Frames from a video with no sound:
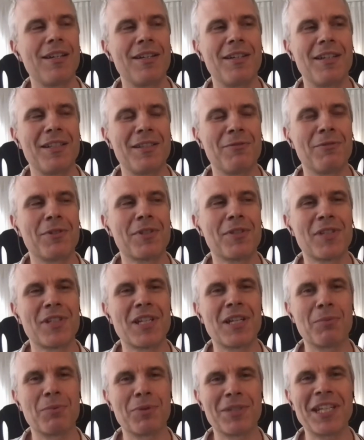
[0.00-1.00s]
at the risk of
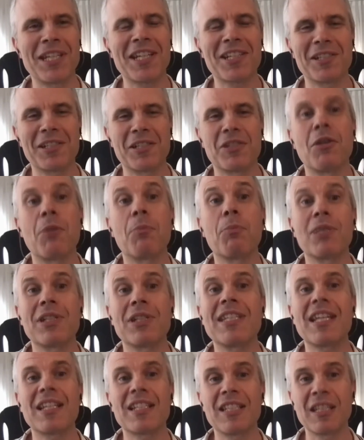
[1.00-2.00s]
sounding protectionist,
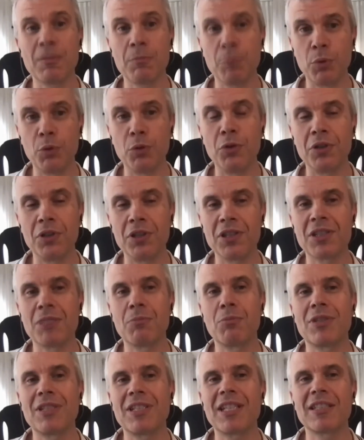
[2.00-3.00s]
protecting borders
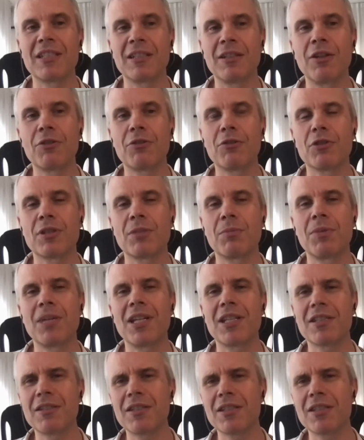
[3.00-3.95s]
and protecting local suppliers.